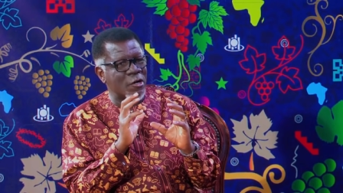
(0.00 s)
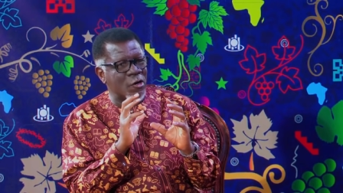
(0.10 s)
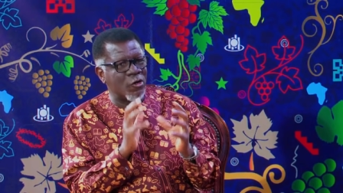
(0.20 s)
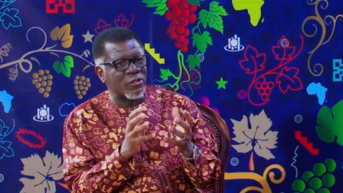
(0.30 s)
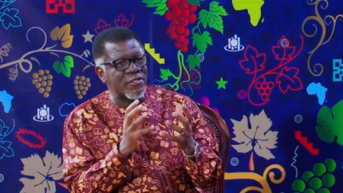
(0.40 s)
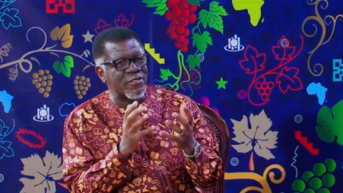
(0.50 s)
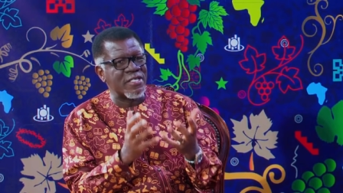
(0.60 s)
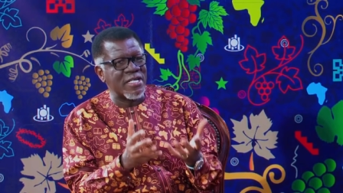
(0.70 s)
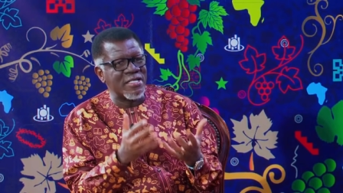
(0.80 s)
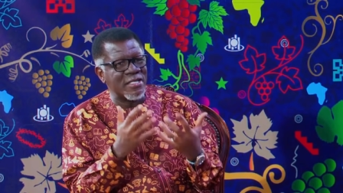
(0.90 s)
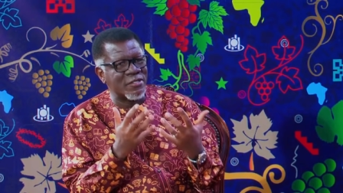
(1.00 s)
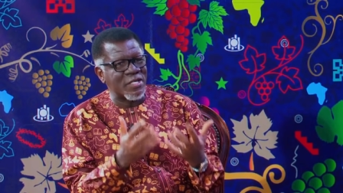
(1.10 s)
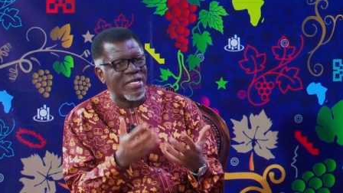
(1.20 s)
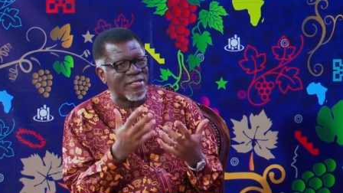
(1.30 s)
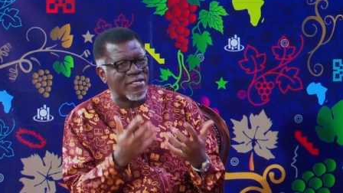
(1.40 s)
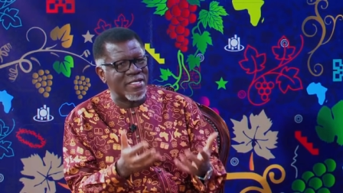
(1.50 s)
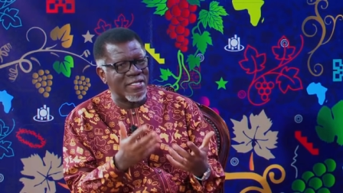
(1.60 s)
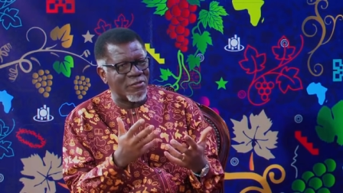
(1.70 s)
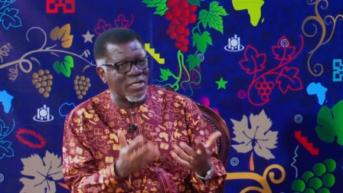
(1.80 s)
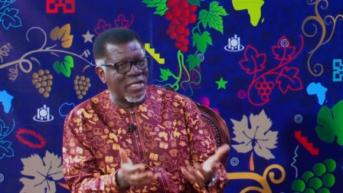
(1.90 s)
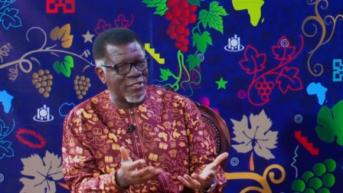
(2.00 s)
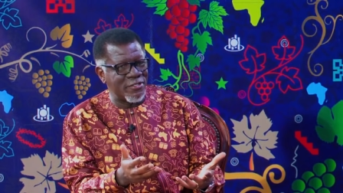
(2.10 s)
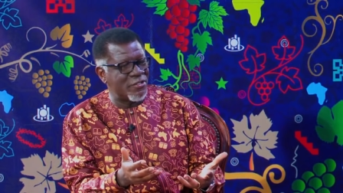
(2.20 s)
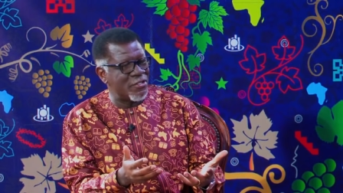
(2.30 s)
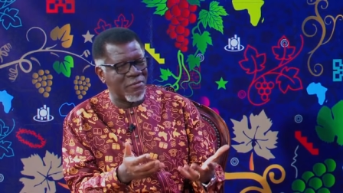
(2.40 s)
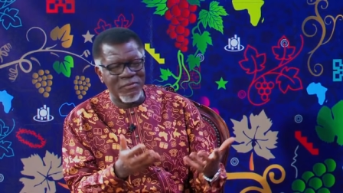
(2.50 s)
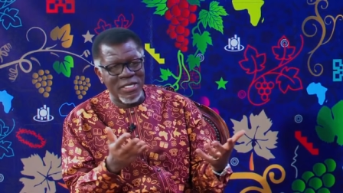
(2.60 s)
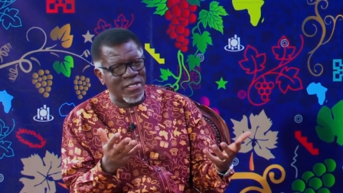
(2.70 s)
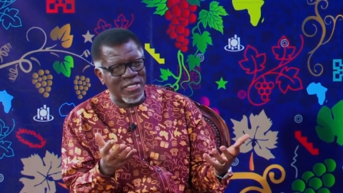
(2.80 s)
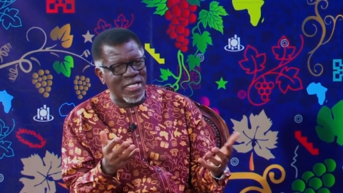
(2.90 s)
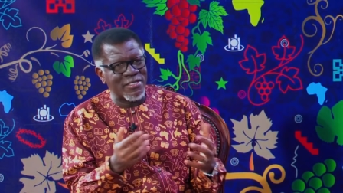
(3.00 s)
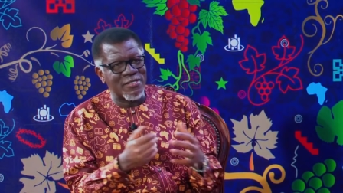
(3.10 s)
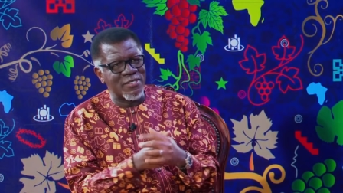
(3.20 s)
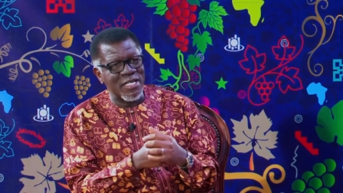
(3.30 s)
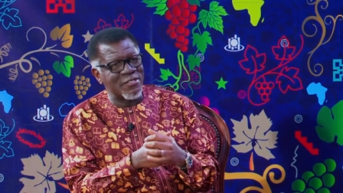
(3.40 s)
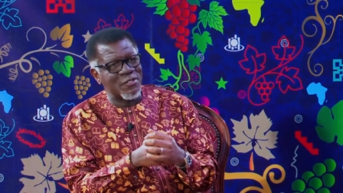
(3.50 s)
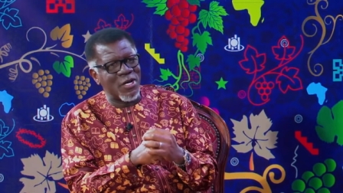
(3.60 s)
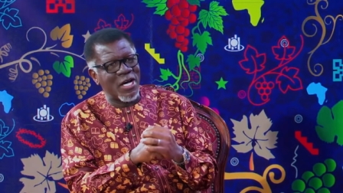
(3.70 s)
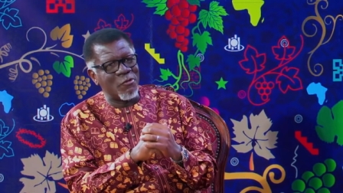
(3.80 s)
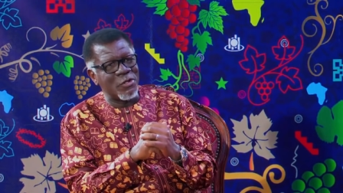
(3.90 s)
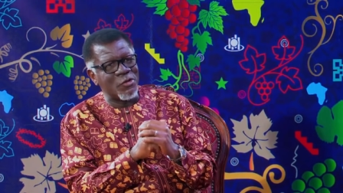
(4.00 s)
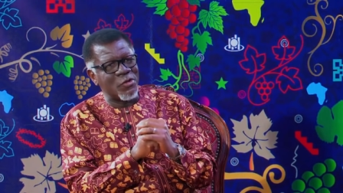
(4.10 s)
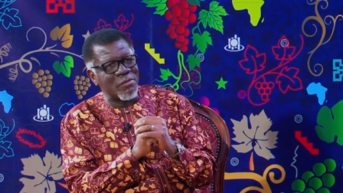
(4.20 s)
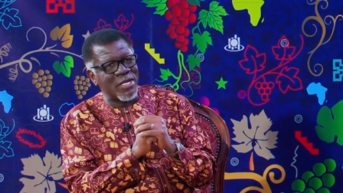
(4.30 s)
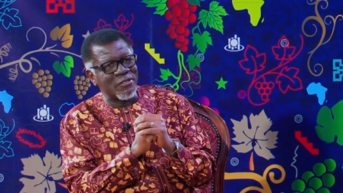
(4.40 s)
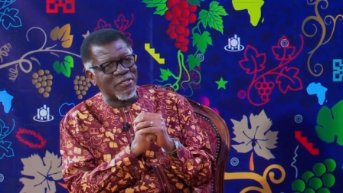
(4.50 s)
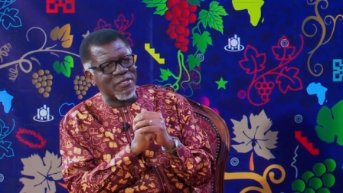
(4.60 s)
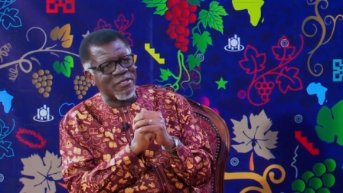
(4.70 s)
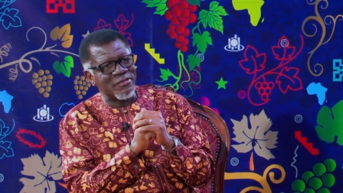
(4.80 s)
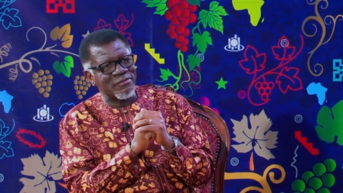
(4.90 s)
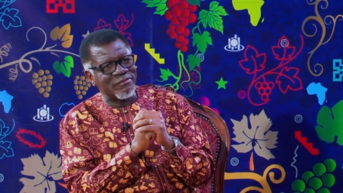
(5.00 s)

God-centered, Christ-centered relationship, that's not how we go about it.